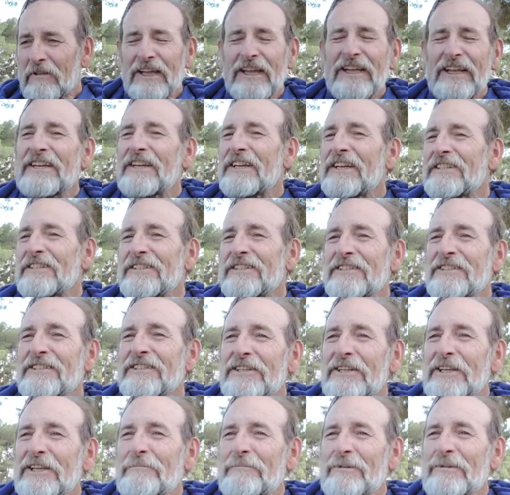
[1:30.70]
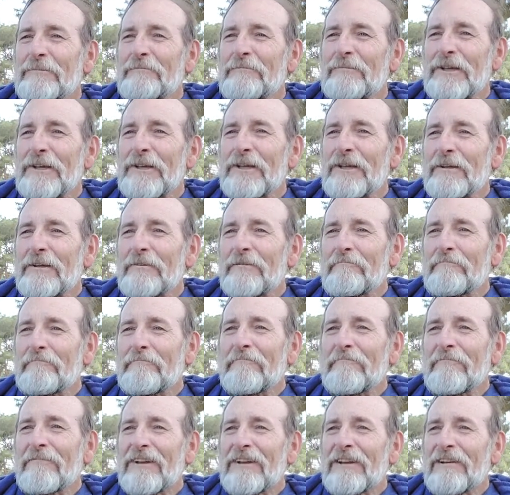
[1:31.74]
it didn't seem to be
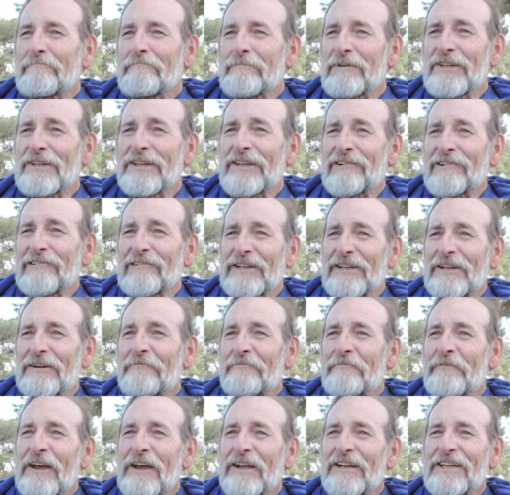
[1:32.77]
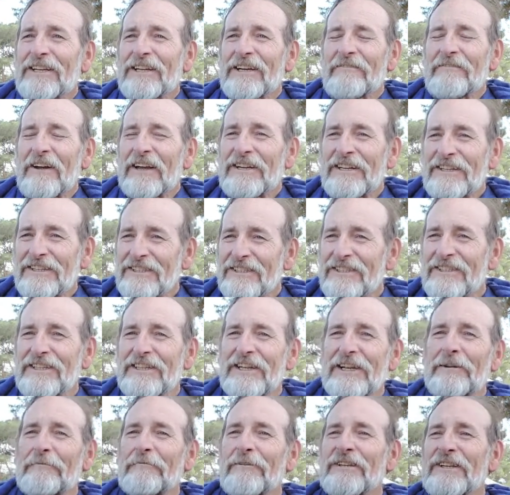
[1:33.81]
particularly effective. I didn't see
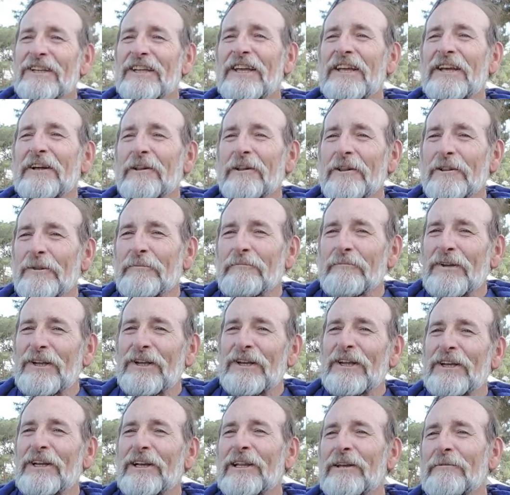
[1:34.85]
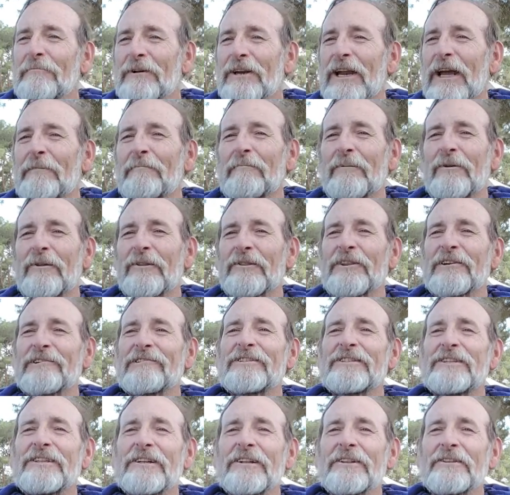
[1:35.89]
anyone killed immediately when I pulled their
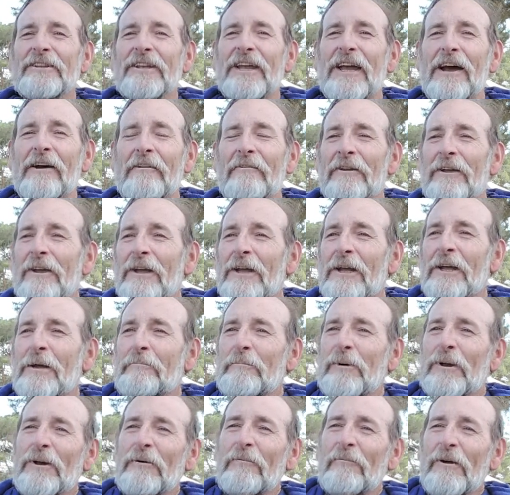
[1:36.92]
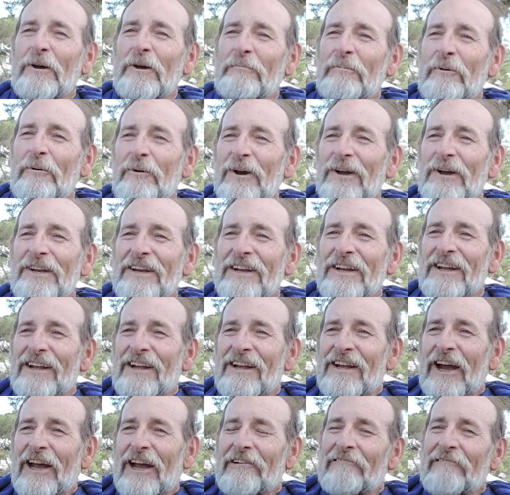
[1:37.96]
shield down, but at one point
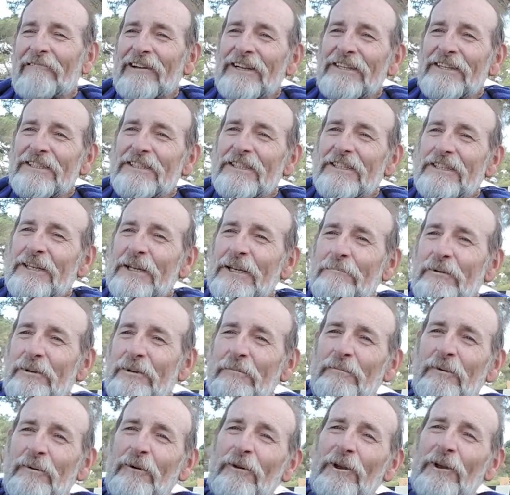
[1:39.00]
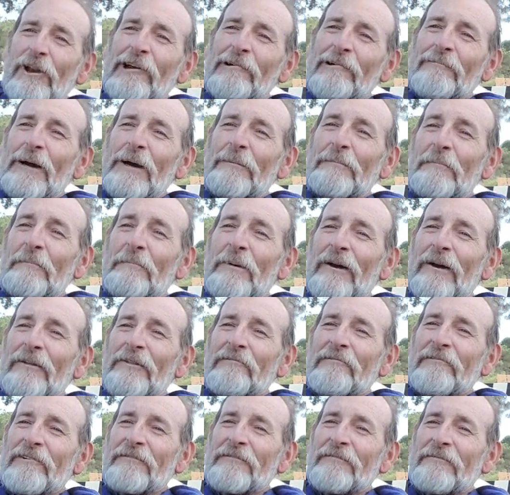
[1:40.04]
I raised the tip of the polearm up
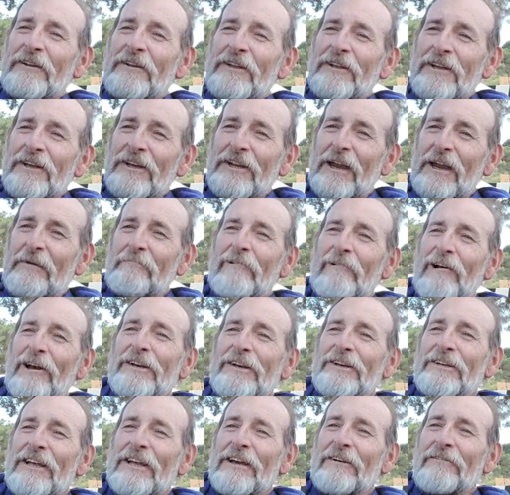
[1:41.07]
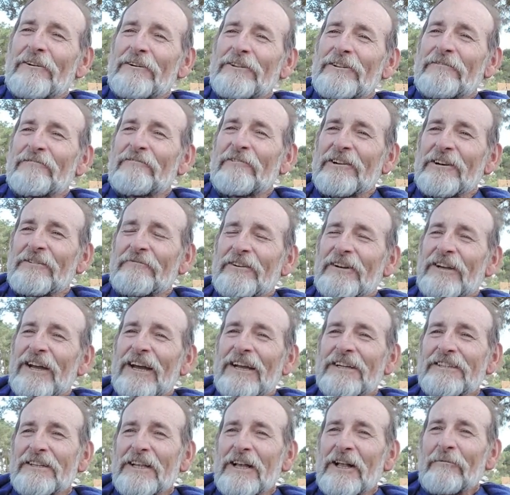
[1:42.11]
about 3 feet and I brought it down on the front of a
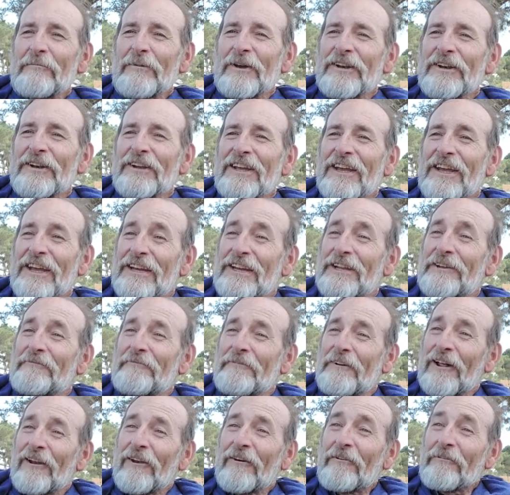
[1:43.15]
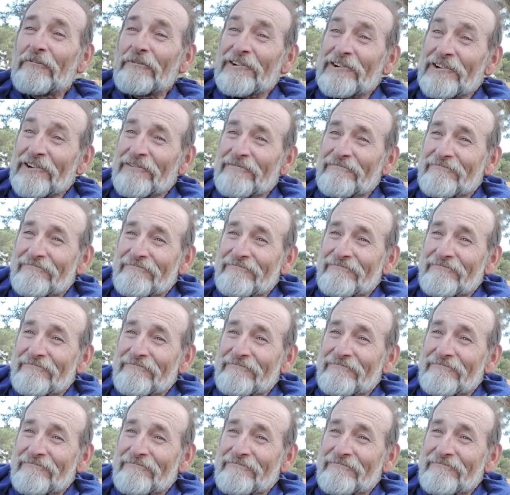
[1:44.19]
guy's helmet, and he fell over.